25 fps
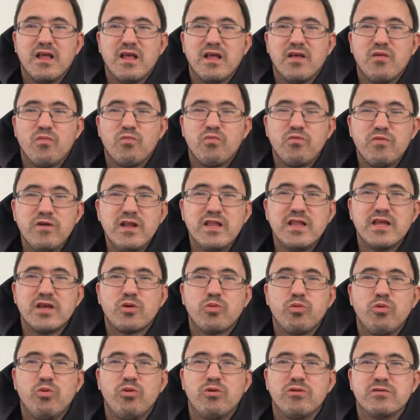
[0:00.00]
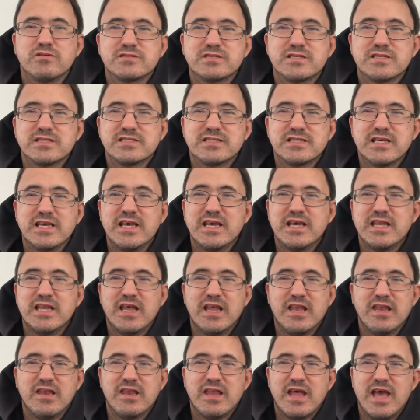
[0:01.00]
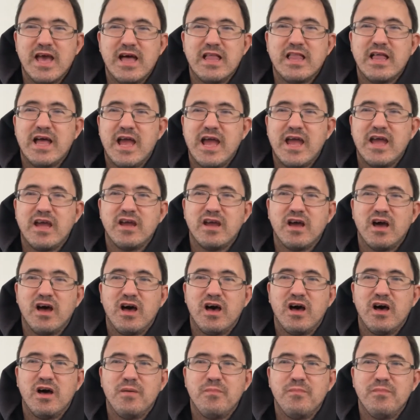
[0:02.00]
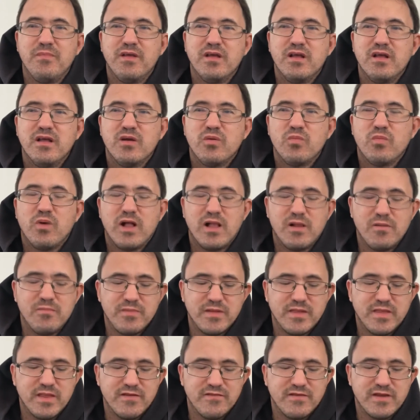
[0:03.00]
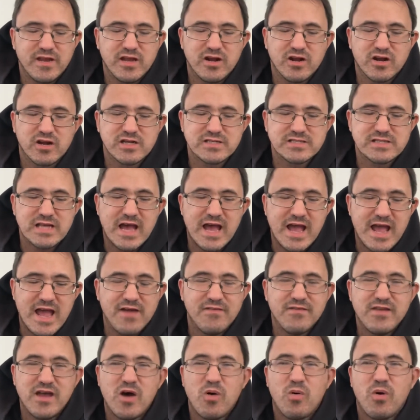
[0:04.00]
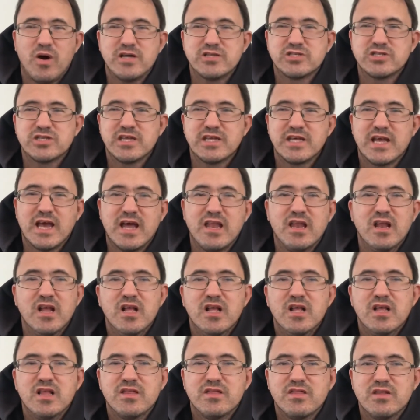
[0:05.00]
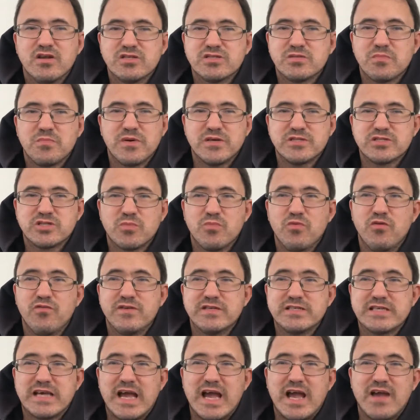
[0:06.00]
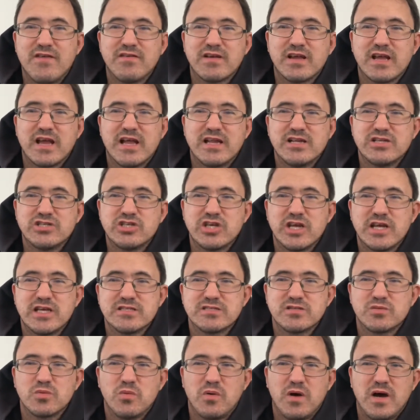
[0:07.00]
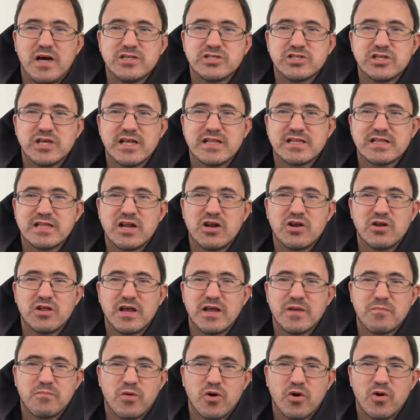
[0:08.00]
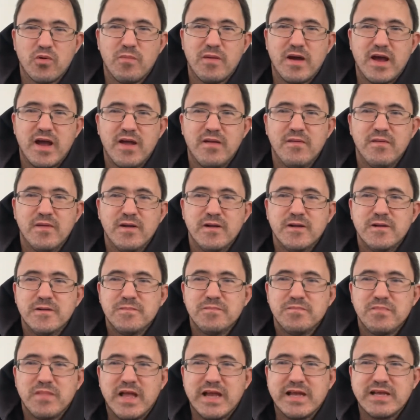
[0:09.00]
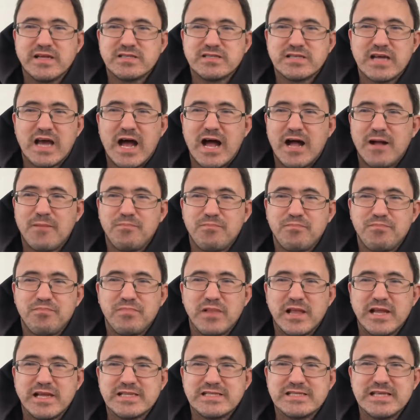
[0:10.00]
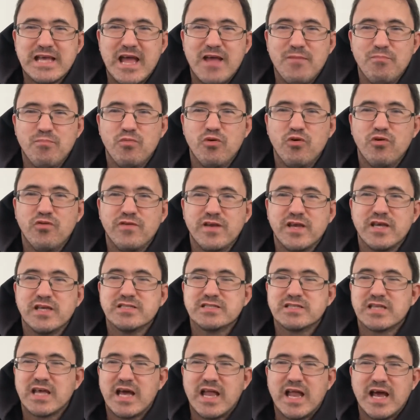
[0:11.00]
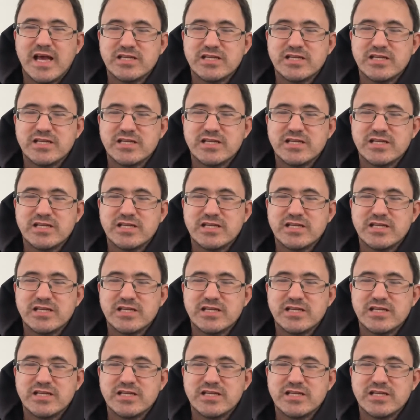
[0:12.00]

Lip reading: really cool to see it in LA while I've been living here, because I have not watched it yet. There's a bunch of movies I haven't gotten a chance to watch yet that are like part of my like top like 10 movies that